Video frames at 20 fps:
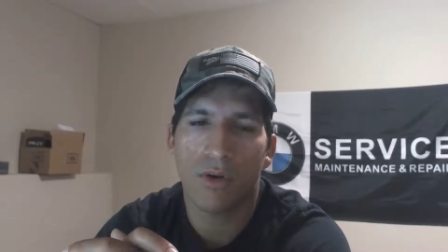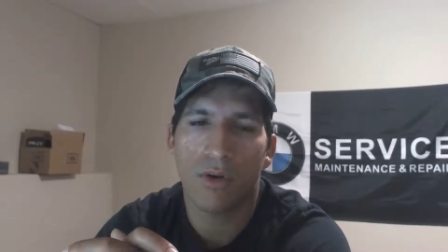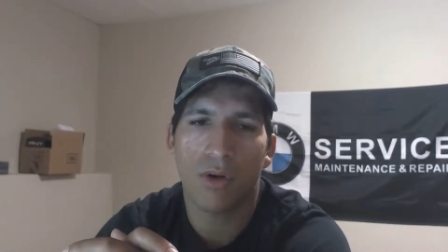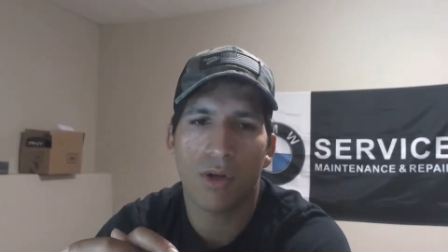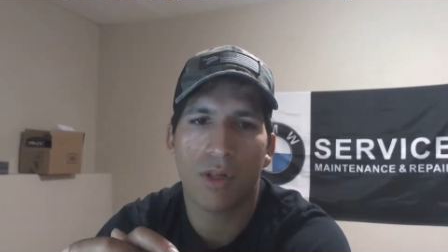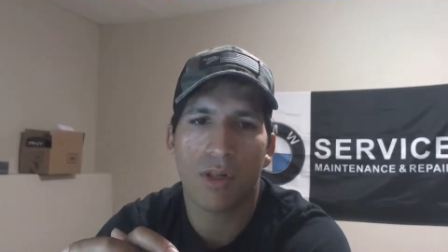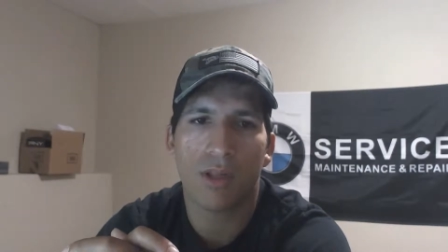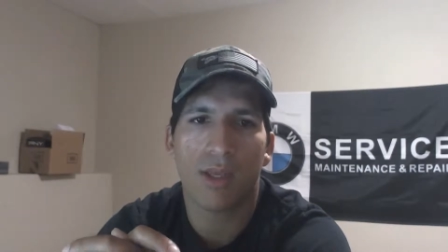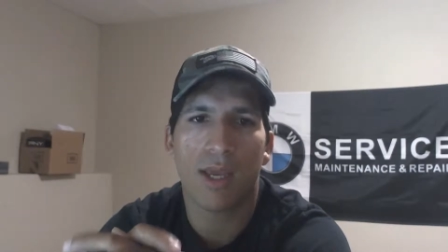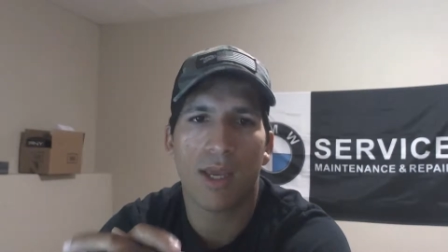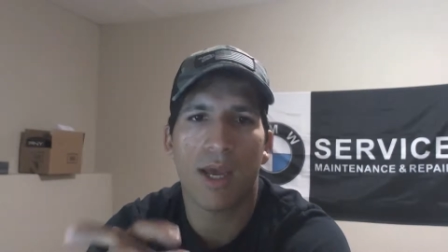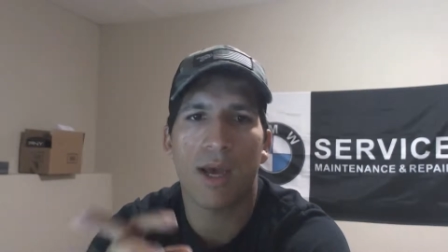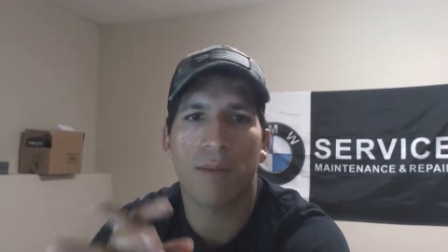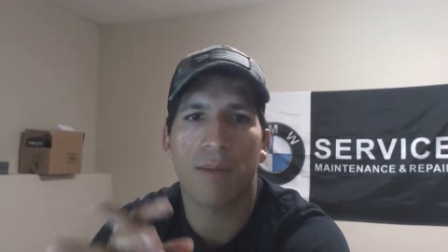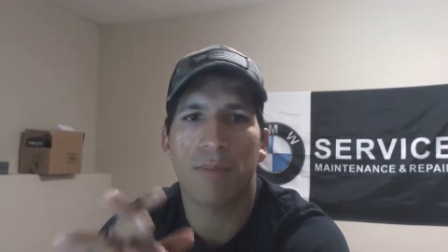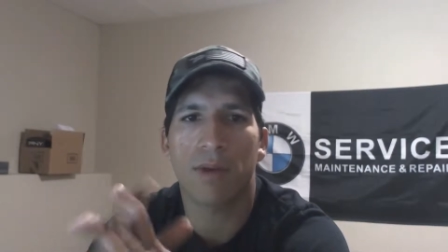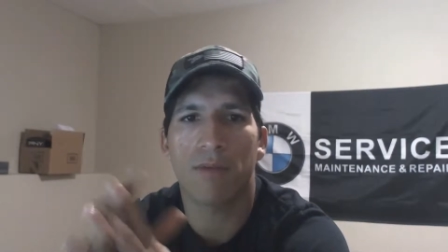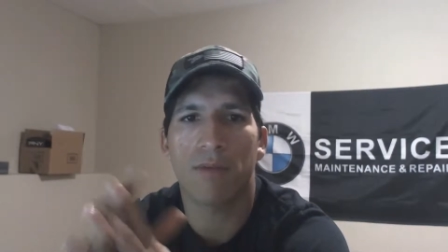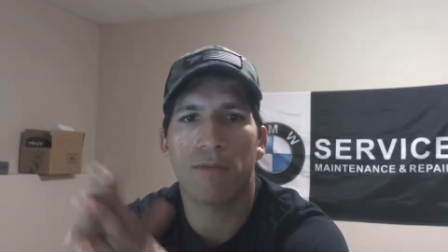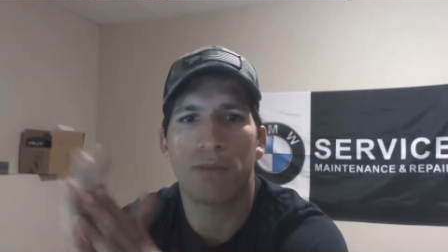oil
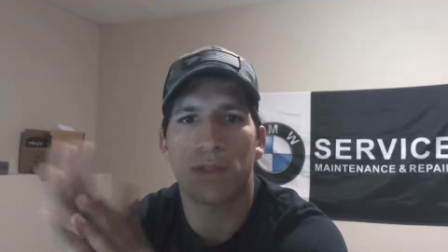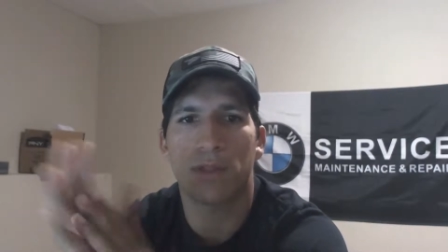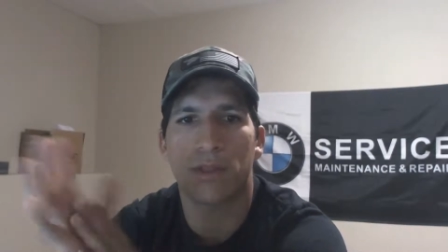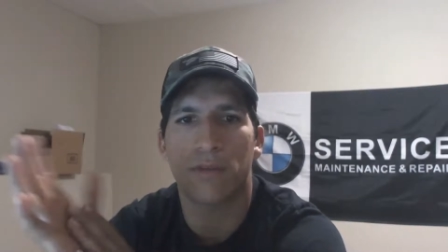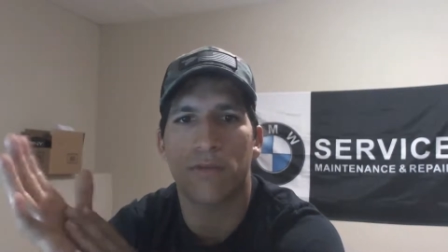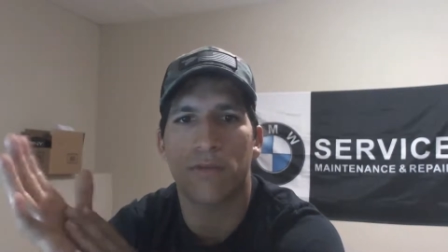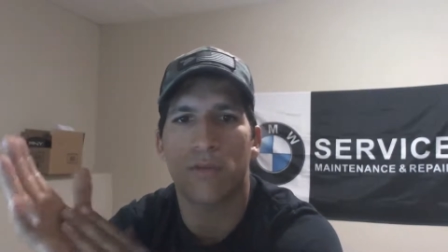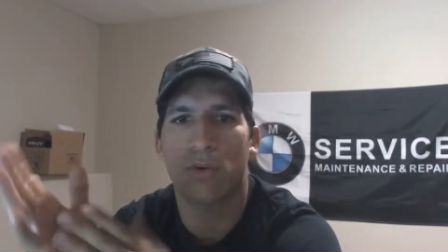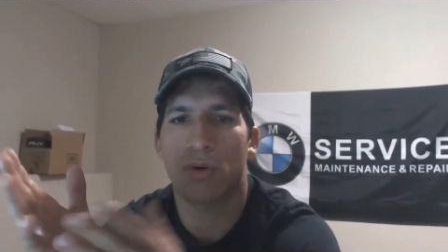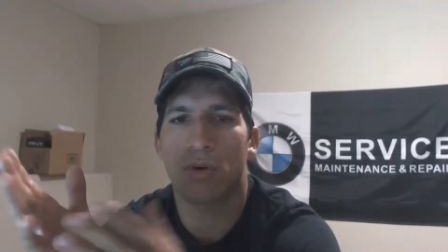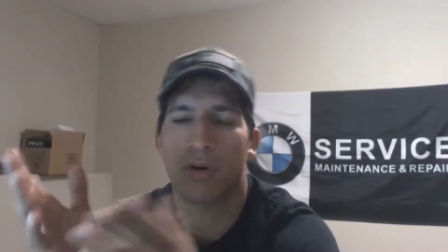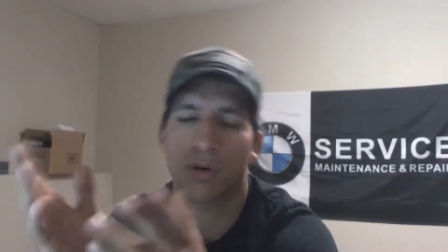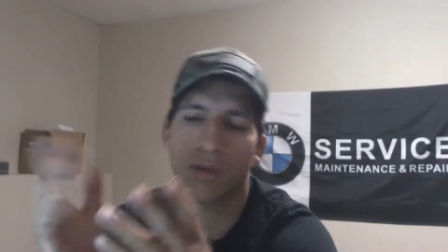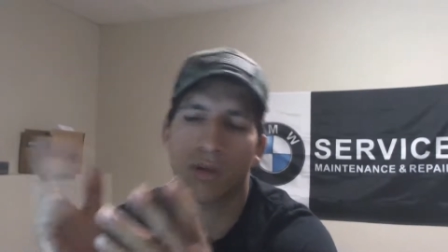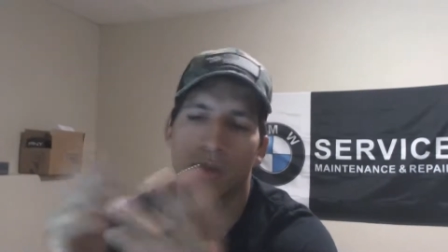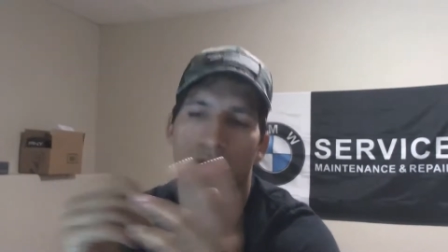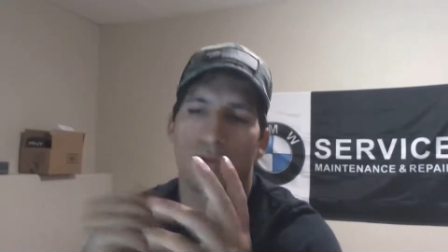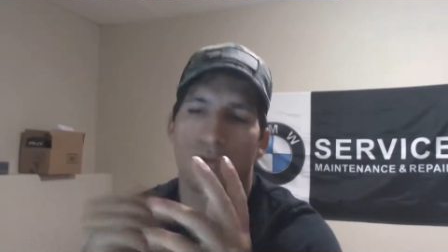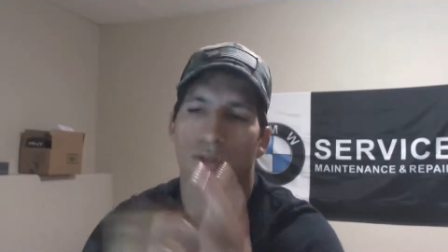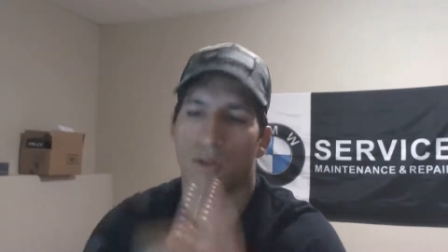cap M54.
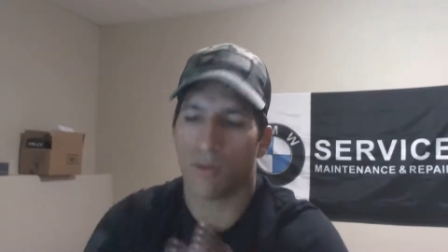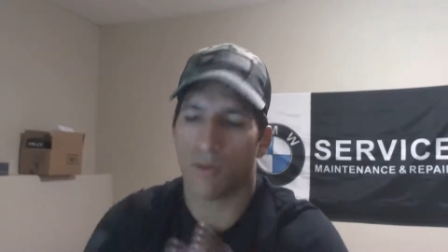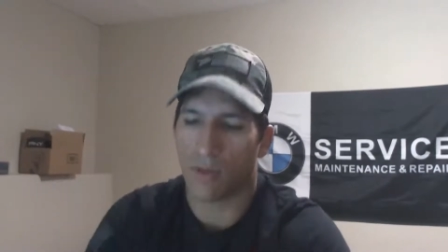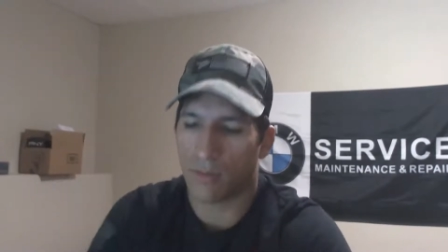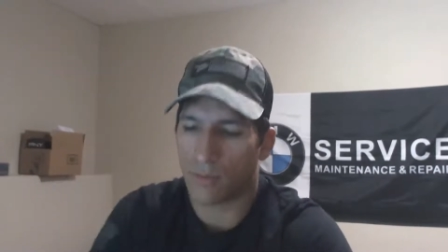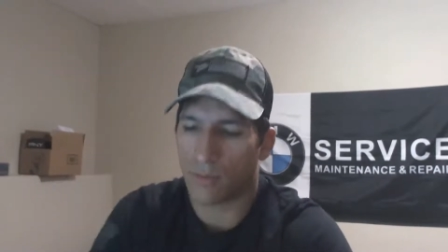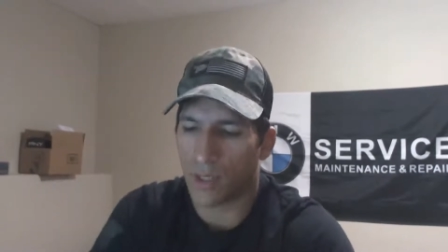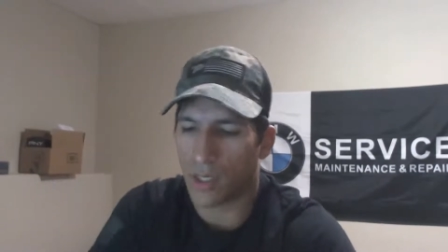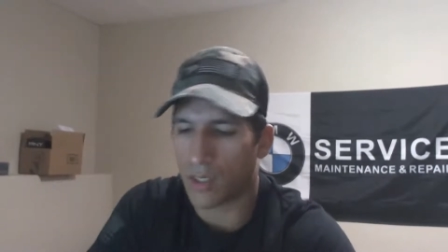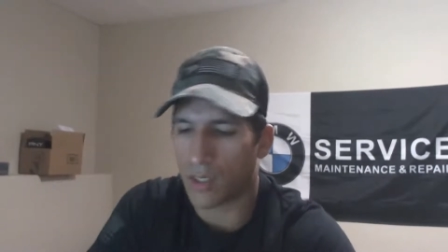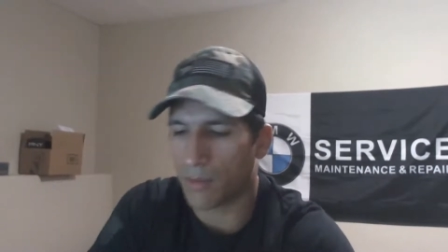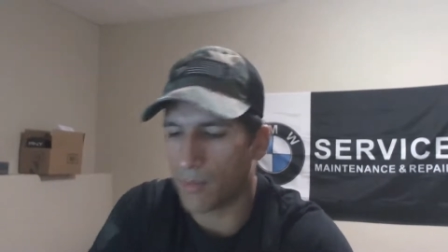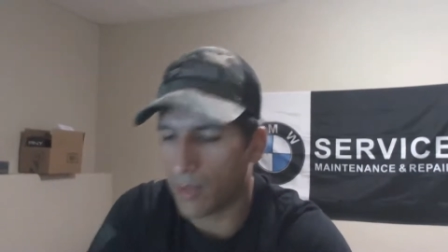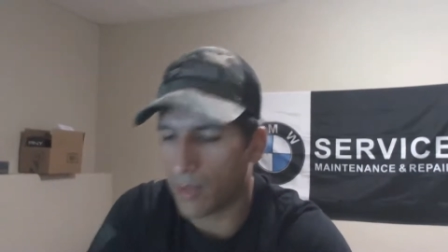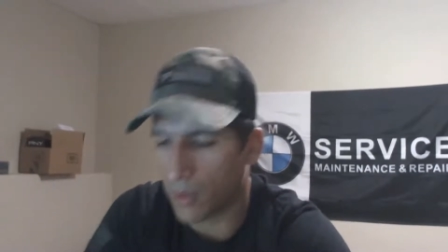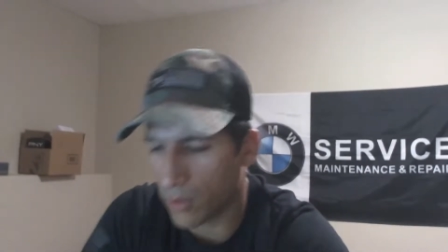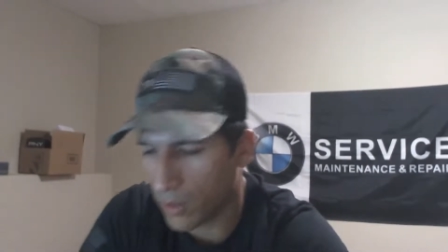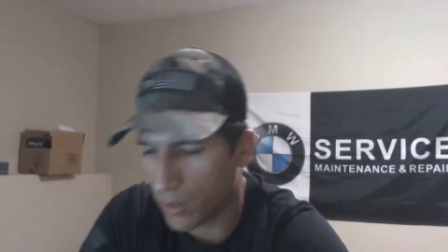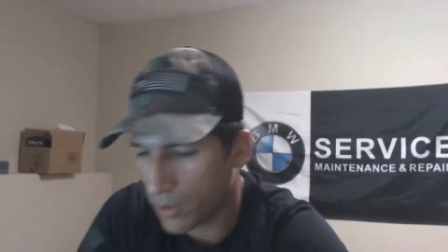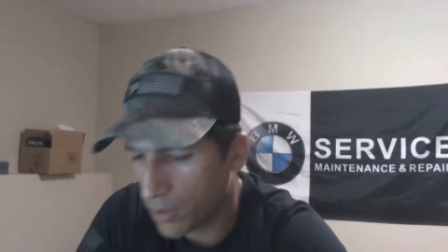You'll see what I'm talking
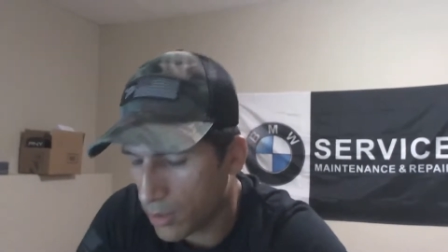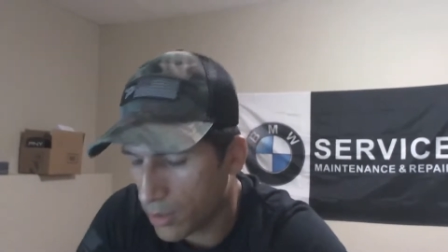about.